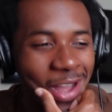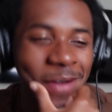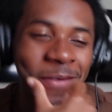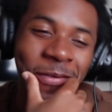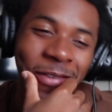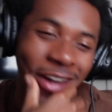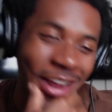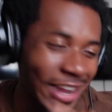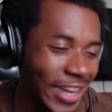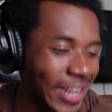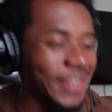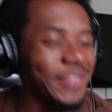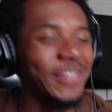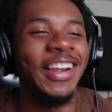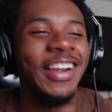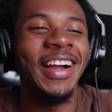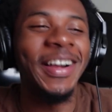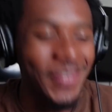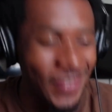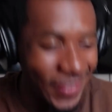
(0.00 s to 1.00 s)
ready, bro.
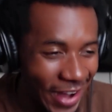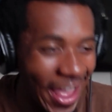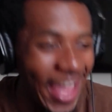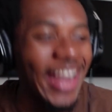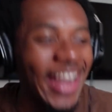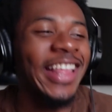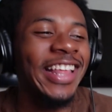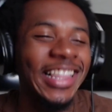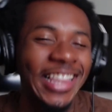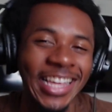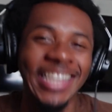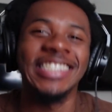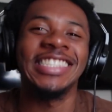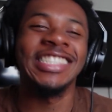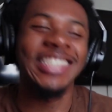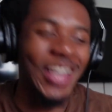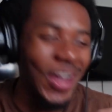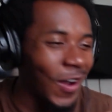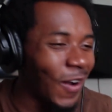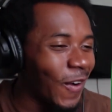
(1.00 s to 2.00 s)
I'm ready. Let's
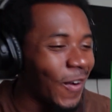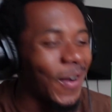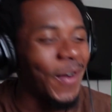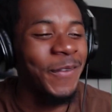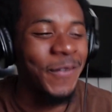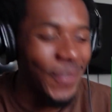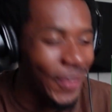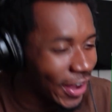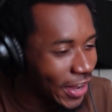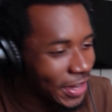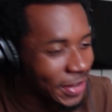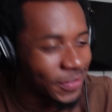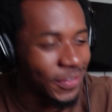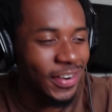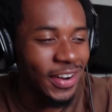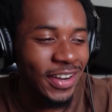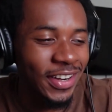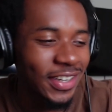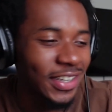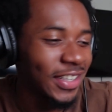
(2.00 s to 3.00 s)
go. I'm ready,
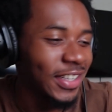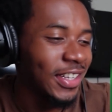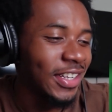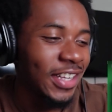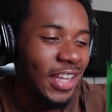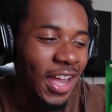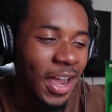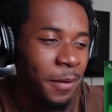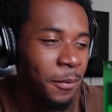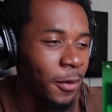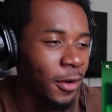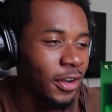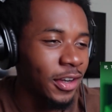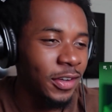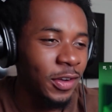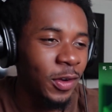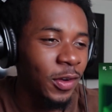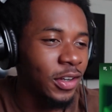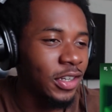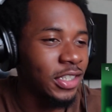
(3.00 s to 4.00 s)
bro. I'm already
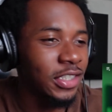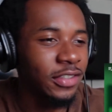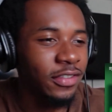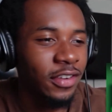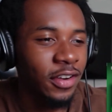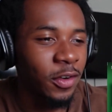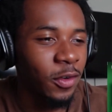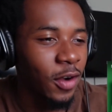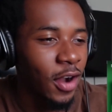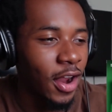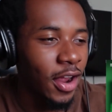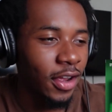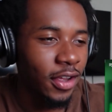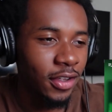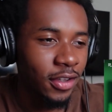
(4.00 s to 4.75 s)
knowing this finna rock,